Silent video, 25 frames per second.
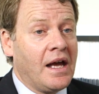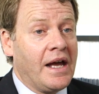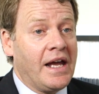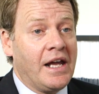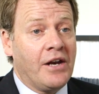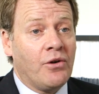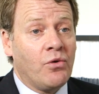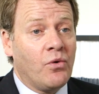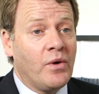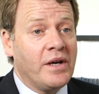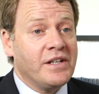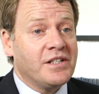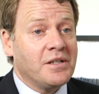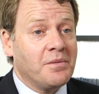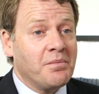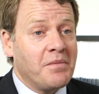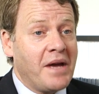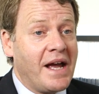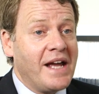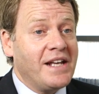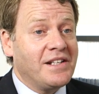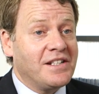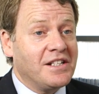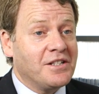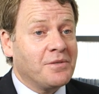It always
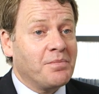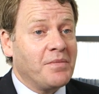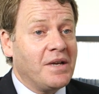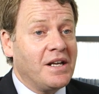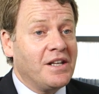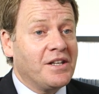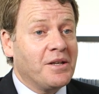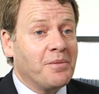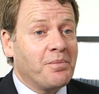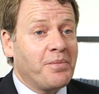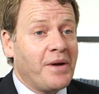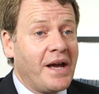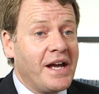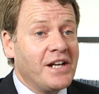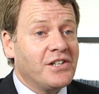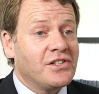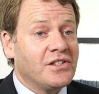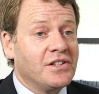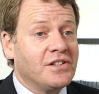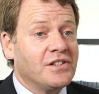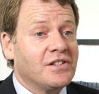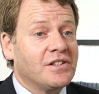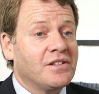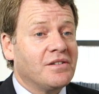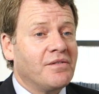amazes me that
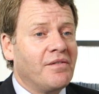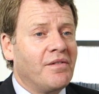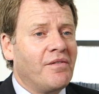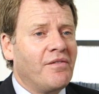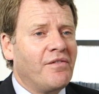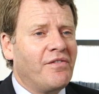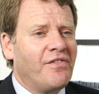patients